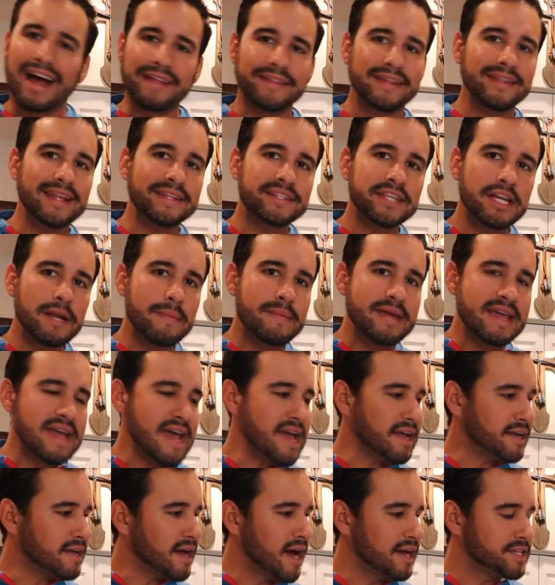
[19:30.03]
I think that's gonna be
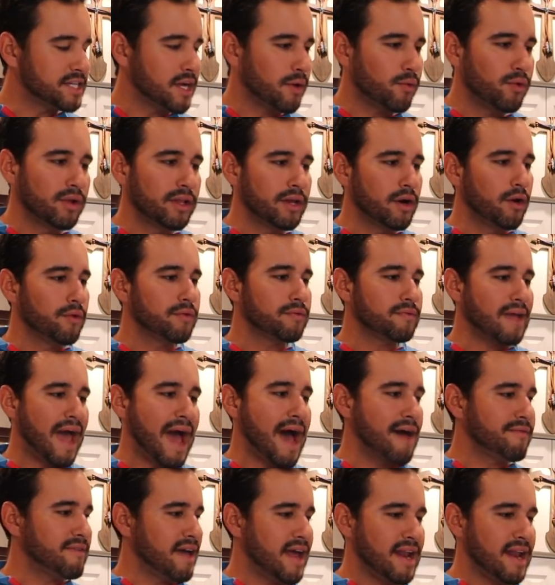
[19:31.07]
it guys. I really don't have